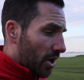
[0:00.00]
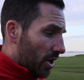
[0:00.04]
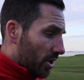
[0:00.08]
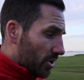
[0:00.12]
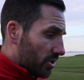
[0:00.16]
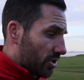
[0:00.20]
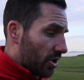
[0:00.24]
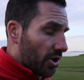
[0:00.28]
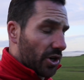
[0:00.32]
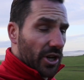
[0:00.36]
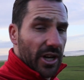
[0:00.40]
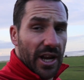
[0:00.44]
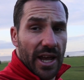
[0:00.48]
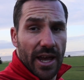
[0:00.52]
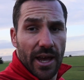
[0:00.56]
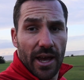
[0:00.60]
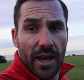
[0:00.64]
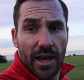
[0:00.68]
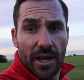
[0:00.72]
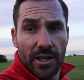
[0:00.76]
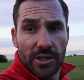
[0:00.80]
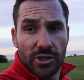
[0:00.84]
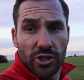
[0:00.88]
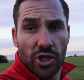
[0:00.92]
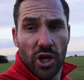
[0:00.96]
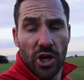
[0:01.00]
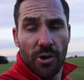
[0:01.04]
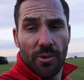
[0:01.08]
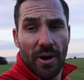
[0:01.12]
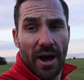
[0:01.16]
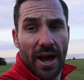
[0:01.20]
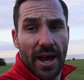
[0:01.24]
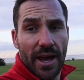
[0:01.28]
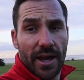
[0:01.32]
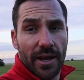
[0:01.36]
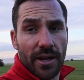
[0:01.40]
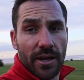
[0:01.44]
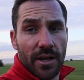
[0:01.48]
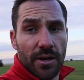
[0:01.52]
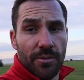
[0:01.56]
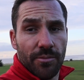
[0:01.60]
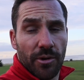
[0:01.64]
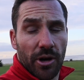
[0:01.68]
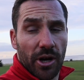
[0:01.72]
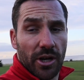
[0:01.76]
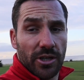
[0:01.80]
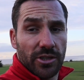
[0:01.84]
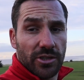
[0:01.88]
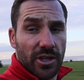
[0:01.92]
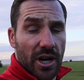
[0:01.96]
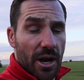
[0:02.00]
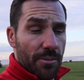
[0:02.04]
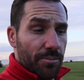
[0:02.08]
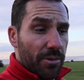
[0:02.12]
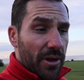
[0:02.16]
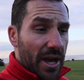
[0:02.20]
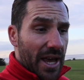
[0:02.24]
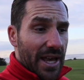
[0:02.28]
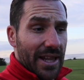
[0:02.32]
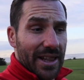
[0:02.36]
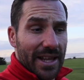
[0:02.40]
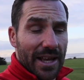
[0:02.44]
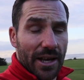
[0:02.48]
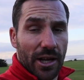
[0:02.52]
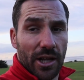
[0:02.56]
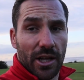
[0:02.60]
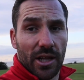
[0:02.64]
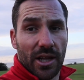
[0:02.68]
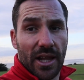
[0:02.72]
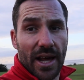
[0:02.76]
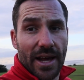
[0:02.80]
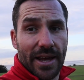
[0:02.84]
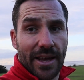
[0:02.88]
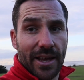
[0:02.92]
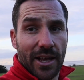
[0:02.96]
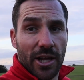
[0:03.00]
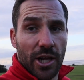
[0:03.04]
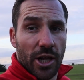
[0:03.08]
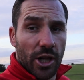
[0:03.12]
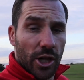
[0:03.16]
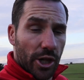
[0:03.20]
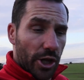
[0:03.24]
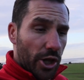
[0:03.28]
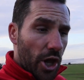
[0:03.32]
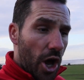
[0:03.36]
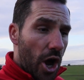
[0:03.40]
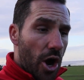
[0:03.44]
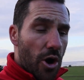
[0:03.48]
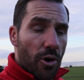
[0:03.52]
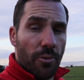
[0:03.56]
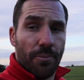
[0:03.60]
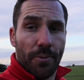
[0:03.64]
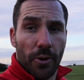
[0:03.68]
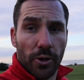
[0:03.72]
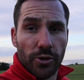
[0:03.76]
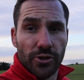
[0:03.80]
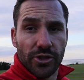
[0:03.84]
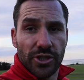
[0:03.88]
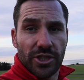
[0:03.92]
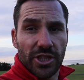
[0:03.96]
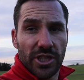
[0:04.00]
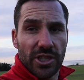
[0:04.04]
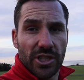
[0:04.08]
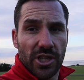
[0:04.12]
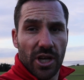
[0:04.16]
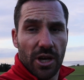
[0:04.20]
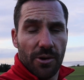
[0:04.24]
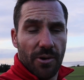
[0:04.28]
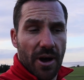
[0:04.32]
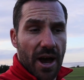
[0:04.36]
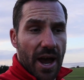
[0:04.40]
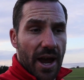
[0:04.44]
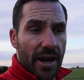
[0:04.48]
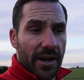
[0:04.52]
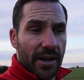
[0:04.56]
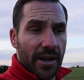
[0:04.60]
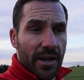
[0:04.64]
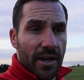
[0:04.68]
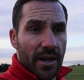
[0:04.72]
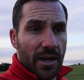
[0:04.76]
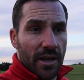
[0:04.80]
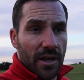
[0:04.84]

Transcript: So I'm going to hit 2-iron, but I'm going to try and play a little like low punchy 2-iron.